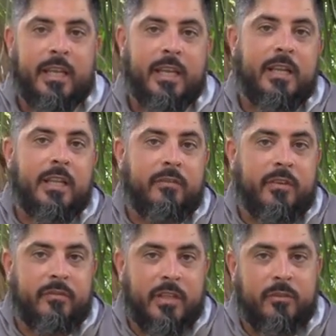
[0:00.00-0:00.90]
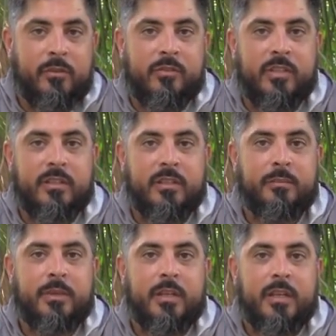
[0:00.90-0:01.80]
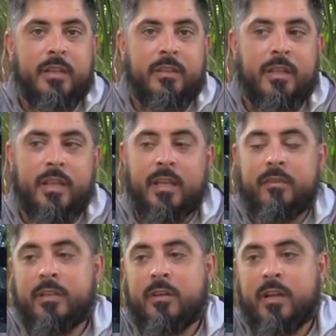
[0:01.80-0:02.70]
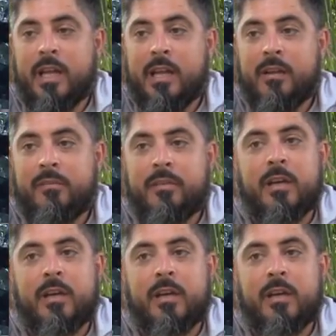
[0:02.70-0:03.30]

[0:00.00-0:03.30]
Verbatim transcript: And even if they do see them, if they don't have